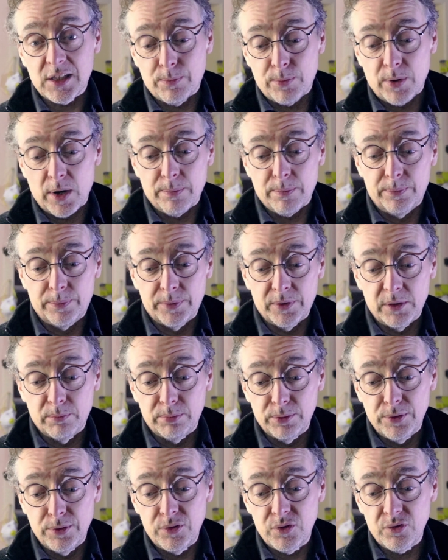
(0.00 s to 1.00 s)
department of the
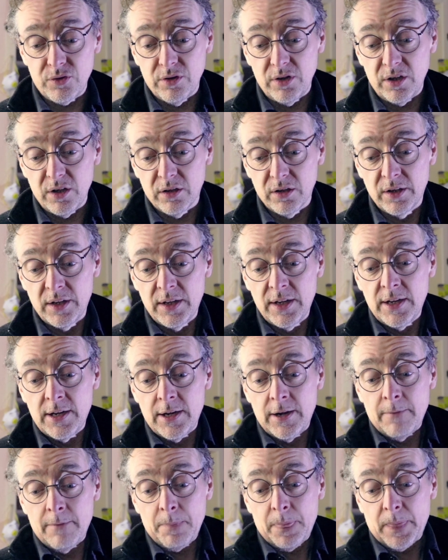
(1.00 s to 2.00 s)
Bluth studio
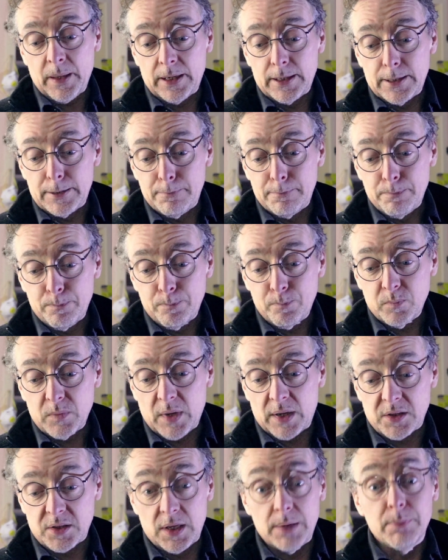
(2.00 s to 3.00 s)

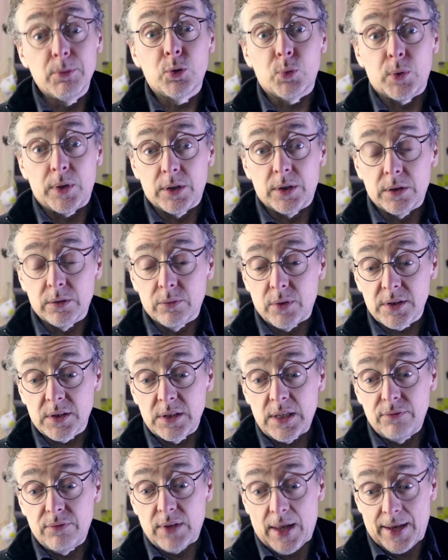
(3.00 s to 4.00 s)
as an in-betweener.
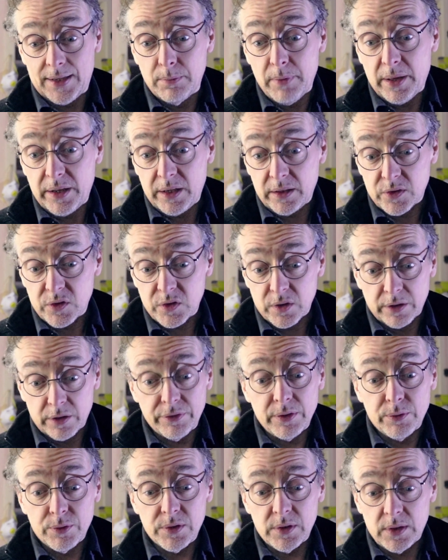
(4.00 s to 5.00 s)
Wasn't even animating the
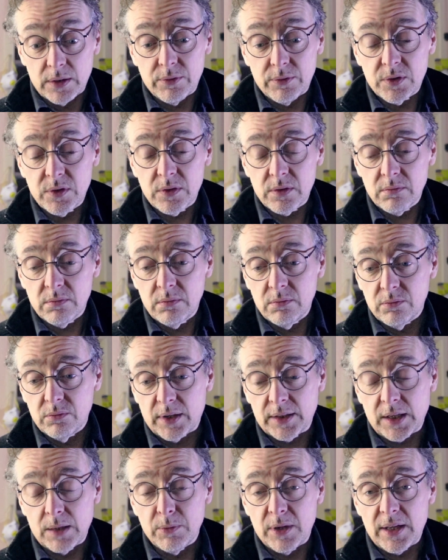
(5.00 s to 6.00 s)
stuff. It was
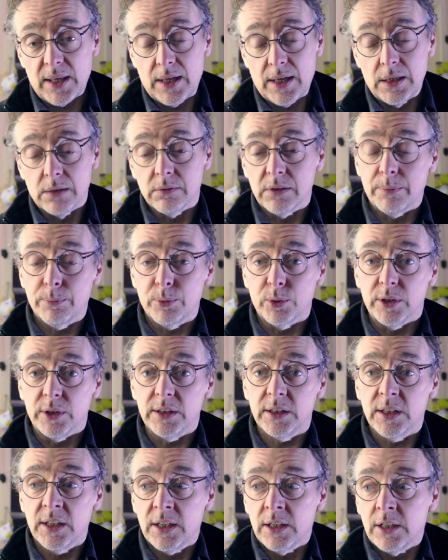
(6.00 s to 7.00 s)
wrecking my head at one
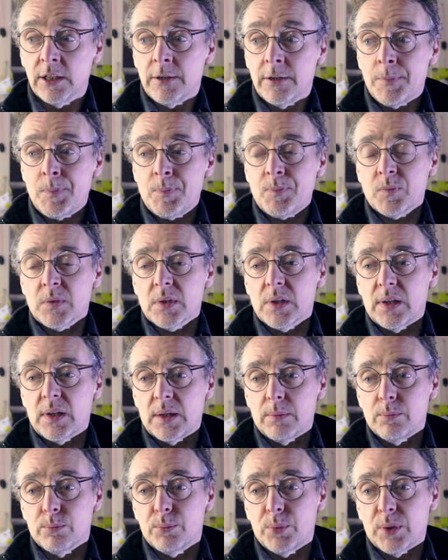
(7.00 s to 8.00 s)
point.
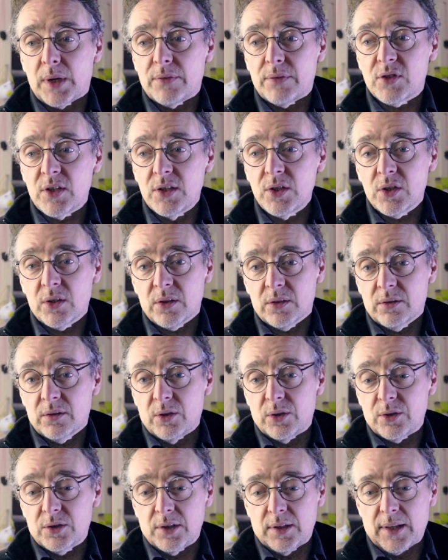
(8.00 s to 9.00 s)
But I've since
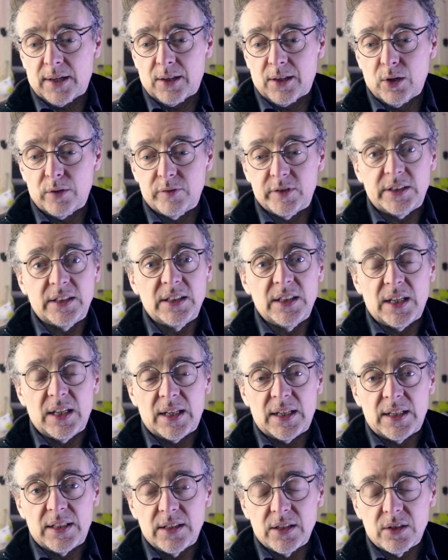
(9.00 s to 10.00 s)
learned to like love it,
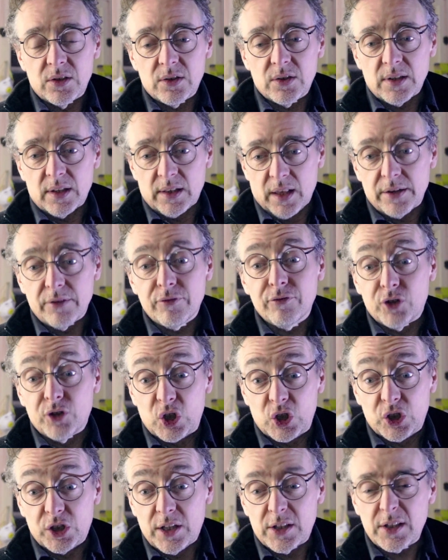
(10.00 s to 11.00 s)
and it's a lot of
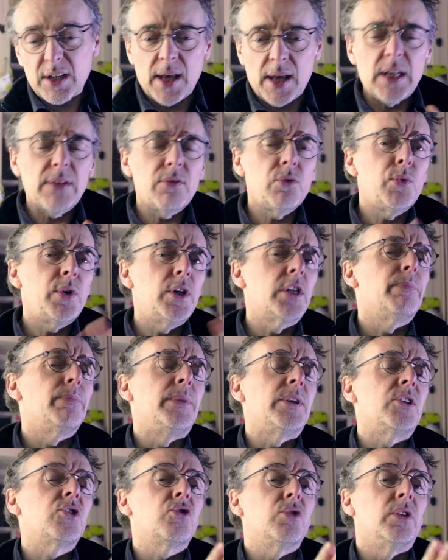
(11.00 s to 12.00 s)
fun. It's kind of a weird
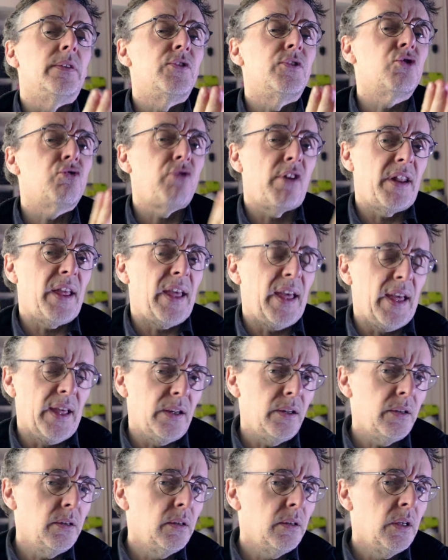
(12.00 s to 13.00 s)
mixture of straight
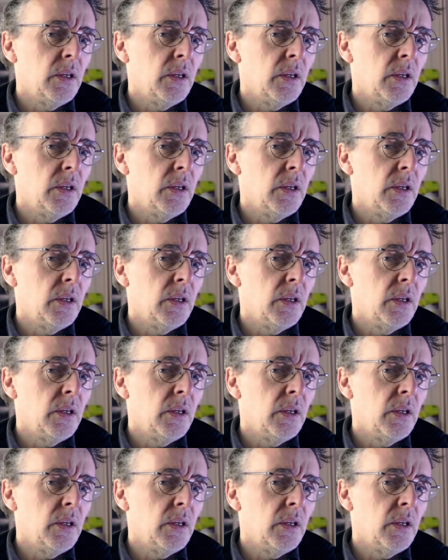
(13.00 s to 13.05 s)
ahead